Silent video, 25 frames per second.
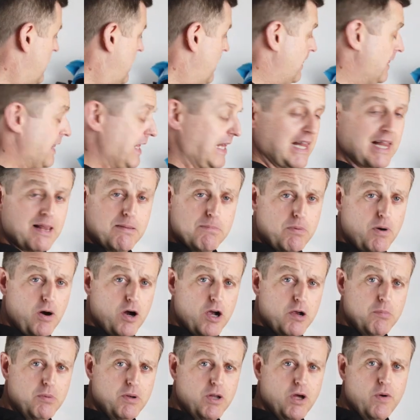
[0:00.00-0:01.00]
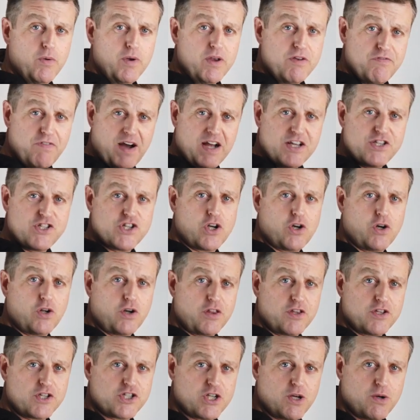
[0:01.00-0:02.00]
little boy blue. You find your
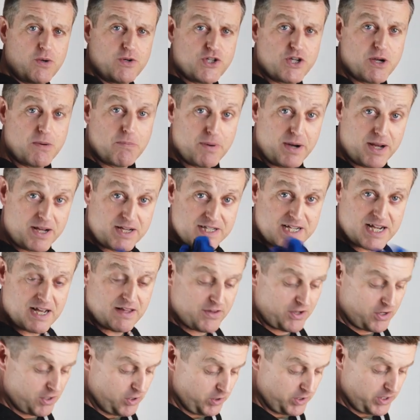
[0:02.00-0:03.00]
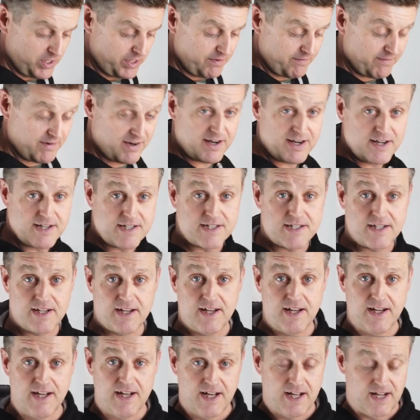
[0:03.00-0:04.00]
colour that suits you, brings out the colour in your eyes,
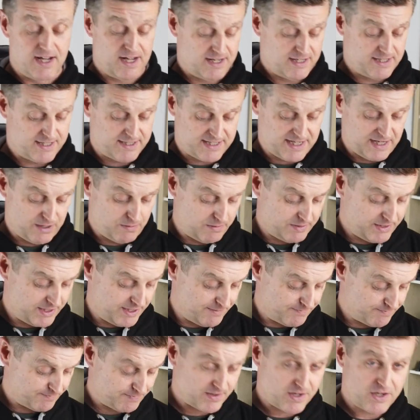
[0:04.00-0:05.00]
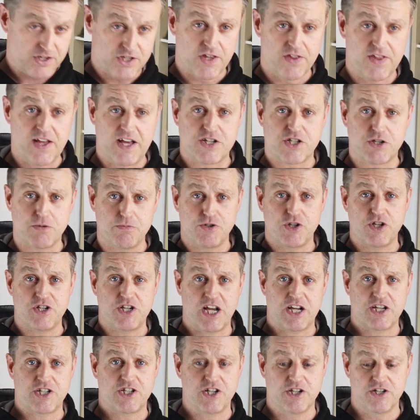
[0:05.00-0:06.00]
and stick with it. So there's some
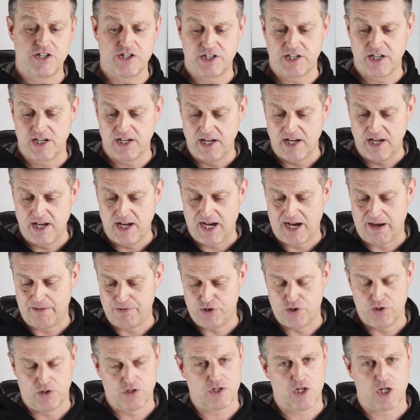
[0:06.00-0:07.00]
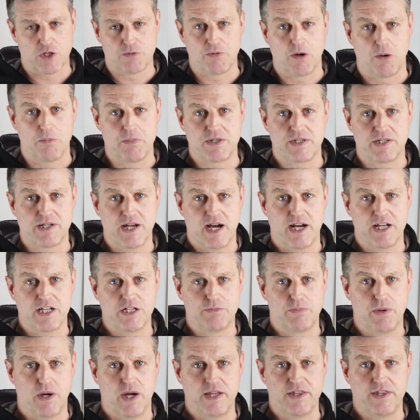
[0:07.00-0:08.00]
suggestions. I'm sure there's lots more
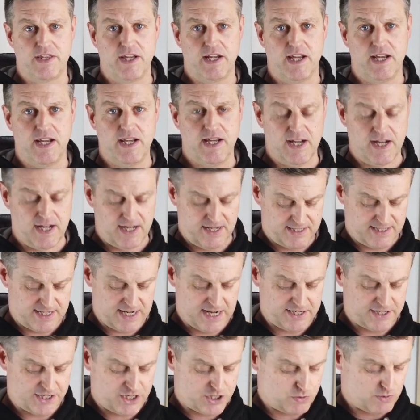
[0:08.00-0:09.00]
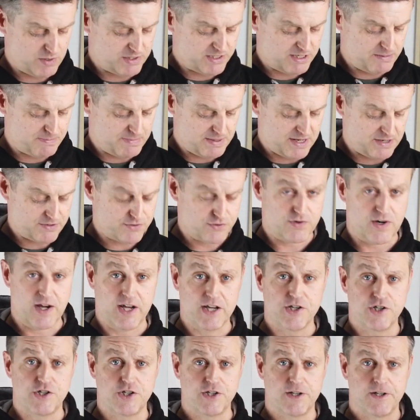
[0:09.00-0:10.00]
besides, but in the £10 to £20
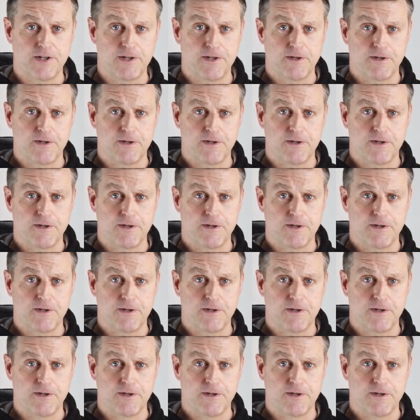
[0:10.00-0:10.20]
range,